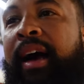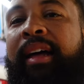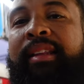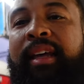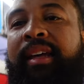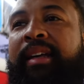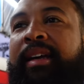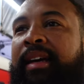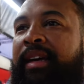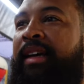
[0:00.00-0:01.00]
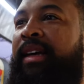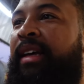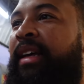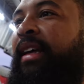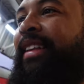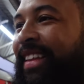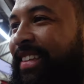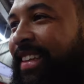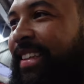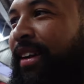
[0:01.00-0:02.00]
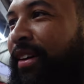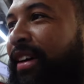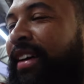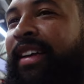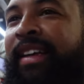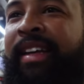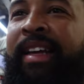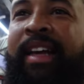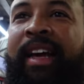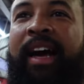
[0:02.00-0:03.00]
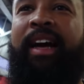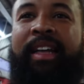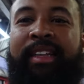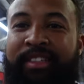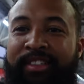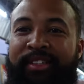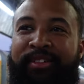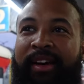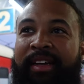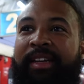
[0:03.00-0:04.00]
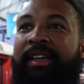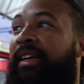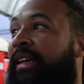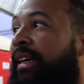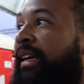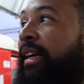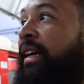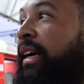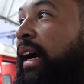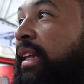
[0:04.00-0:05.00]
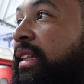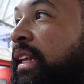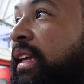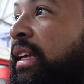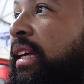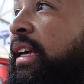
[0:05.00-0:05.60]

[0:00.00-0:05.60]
I think this is, hello, this is the train. I think,